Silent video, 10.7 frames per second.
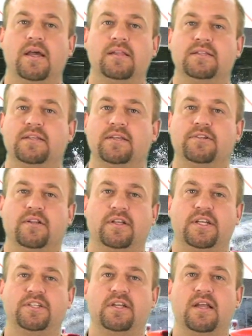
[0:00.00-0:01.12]
This digital
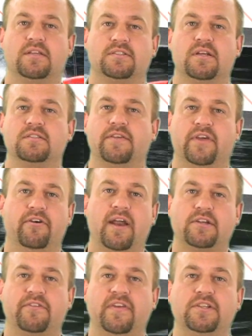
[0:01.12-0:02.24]
edition has tons of
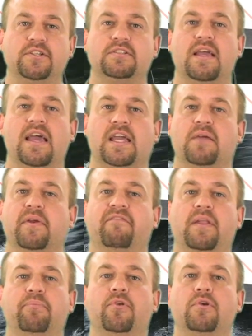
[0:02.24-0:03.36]
interactive features and can be
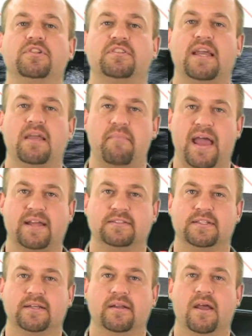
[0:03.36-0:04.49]
flipped through just like a
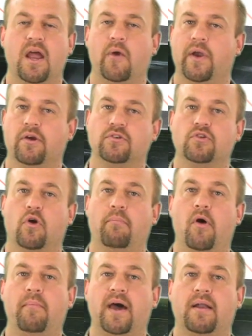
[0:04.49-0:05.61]
magazine. Radio Control
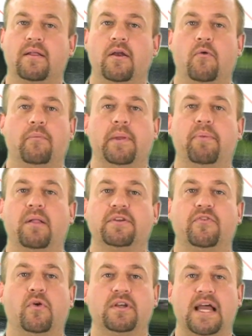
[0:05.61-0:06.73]
Boat Modeler will be published
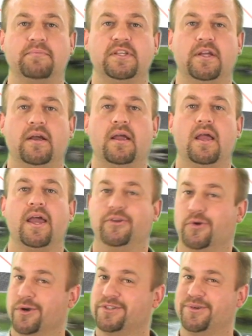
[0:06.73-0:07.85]
four times a year, and
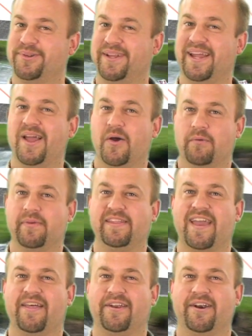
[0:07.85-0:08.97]
yours truly will be
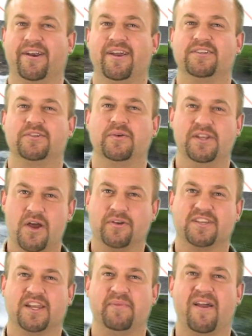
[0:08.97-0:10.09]
the editor, so we know
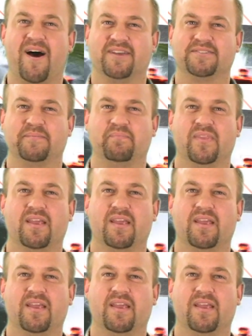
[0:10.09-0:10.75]
it's going to be awesome.